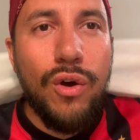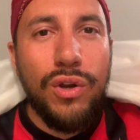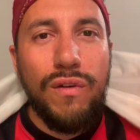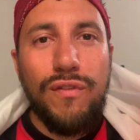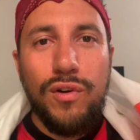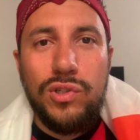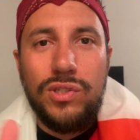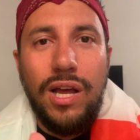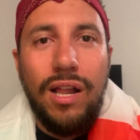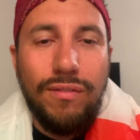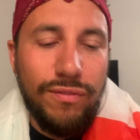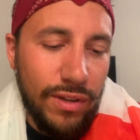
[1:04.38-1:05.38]
On the first
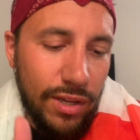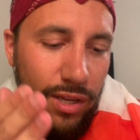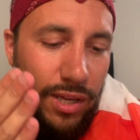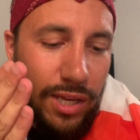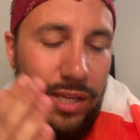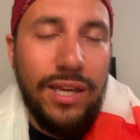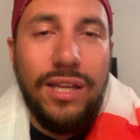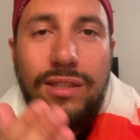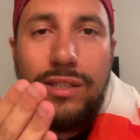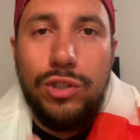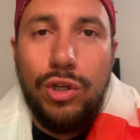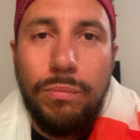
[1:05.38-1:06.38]
half, it get
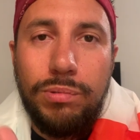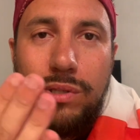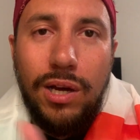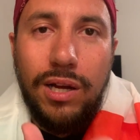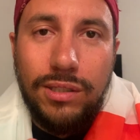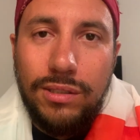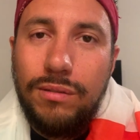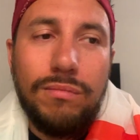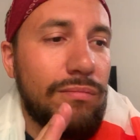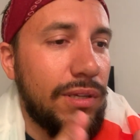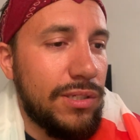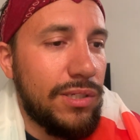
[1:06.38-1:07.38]
the job done.
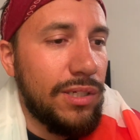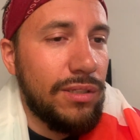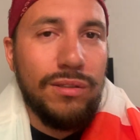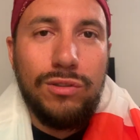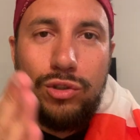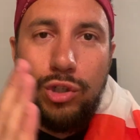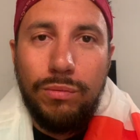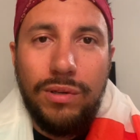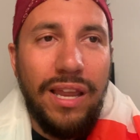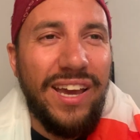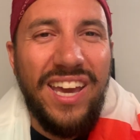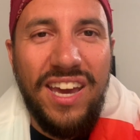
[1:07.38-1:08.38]
That's it, job
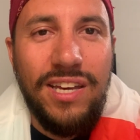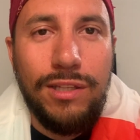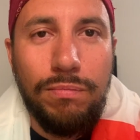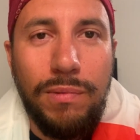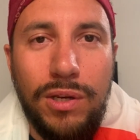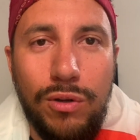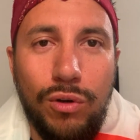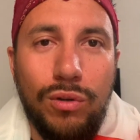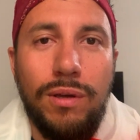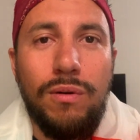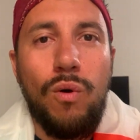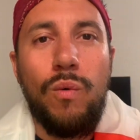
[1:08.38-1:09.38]
like a hitman, you know?
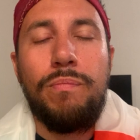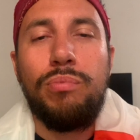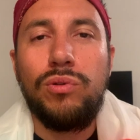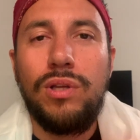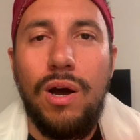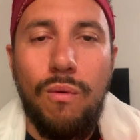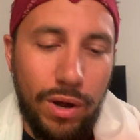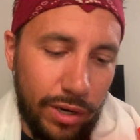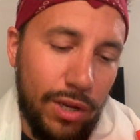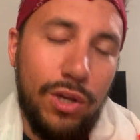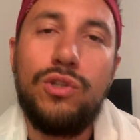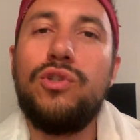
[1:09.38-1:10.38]
We put our
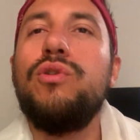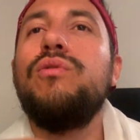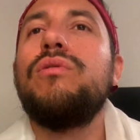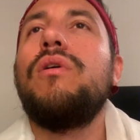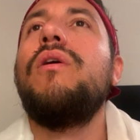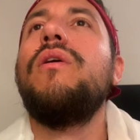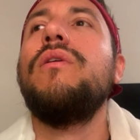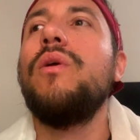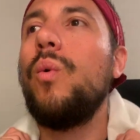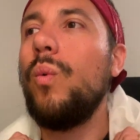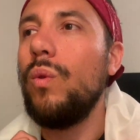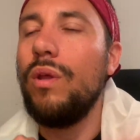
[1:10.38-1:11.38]
suit on,
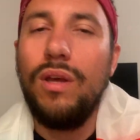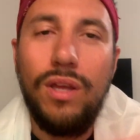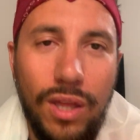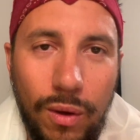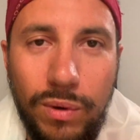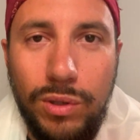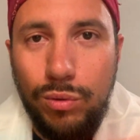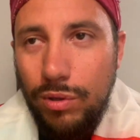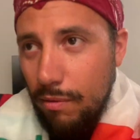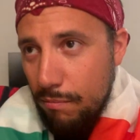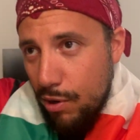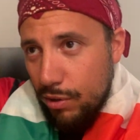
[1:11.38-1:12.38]
we do
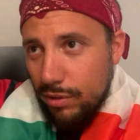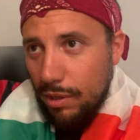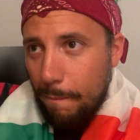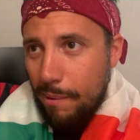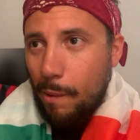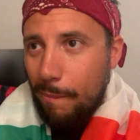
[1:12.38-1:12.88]
the murder,